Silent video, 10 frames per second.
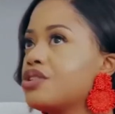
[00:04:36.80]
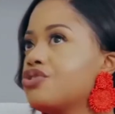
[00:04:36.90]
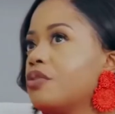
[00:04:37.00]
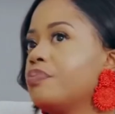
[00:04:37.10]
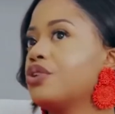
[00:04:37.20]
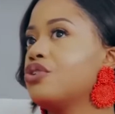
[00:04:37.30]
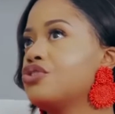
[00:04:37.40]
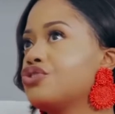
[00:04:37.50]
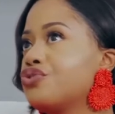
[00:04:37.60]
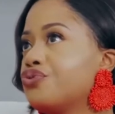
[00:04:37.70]
Was it not
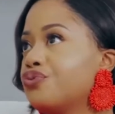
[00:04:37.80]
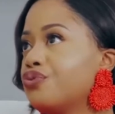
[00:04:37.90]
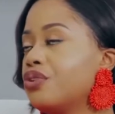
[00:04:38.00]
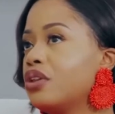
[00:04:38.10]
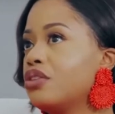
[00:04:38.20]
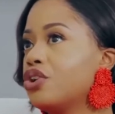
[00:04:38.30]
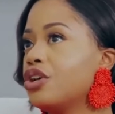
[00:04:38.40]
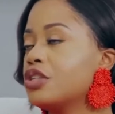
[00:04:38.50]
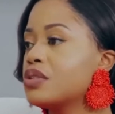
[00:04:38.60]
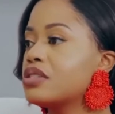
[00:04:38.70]
because the
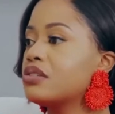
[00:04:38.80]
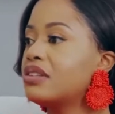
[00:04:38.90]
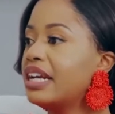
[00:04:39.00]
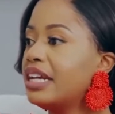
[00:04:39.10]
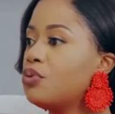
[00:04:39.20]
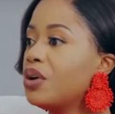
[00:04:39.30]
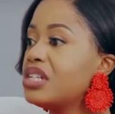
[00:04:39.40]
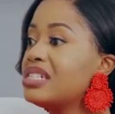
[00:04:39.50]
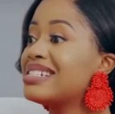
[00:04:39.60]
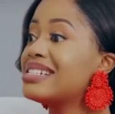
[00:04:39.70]
hurt was still there and you
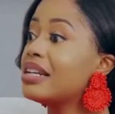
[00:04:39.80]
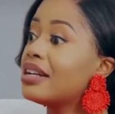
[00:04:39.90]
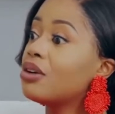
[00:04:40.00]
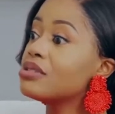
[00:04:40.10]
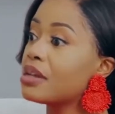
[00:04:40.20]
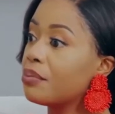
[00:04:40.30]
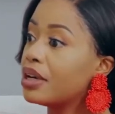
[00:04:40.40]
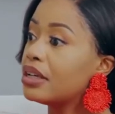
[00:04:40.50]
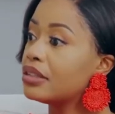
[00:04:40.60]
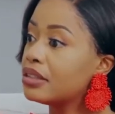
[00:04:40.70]
wanted to just let it out somewhere?